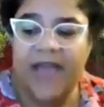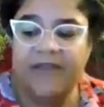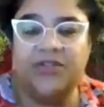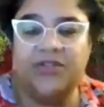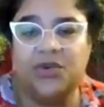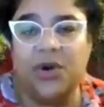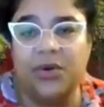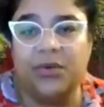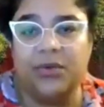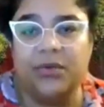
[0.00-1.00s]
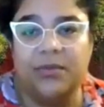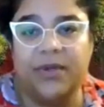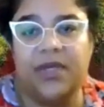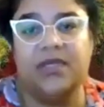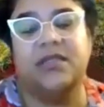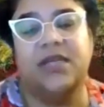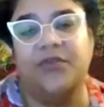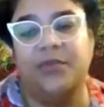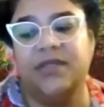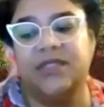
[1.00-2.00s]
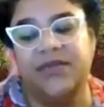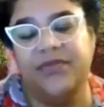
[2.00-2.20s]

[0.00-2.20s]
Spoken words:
have control because the government's